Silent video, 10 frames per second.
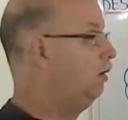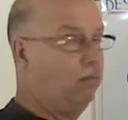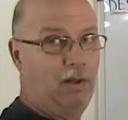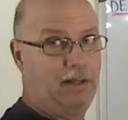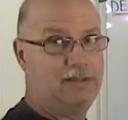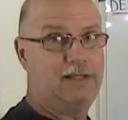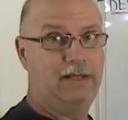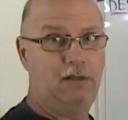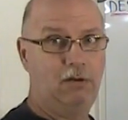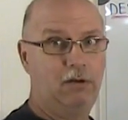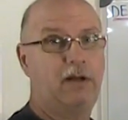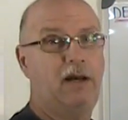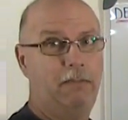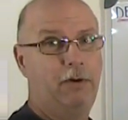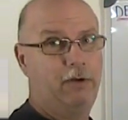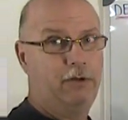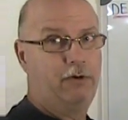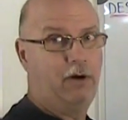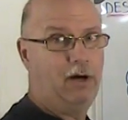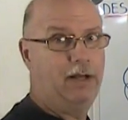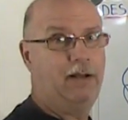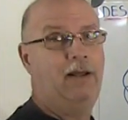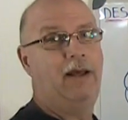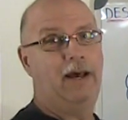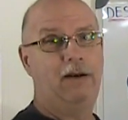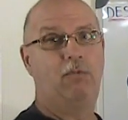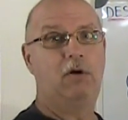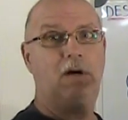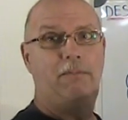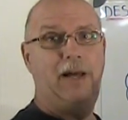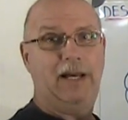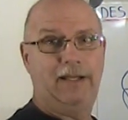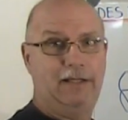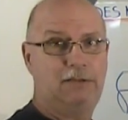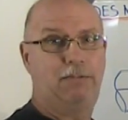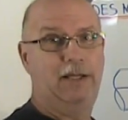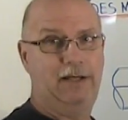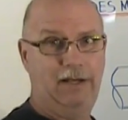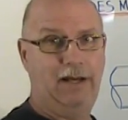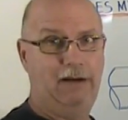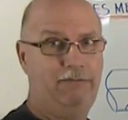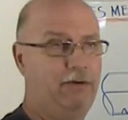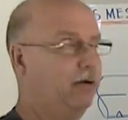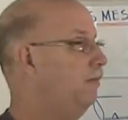Well, let's take a look. I'm going to draw it and we'll come back and explain it after.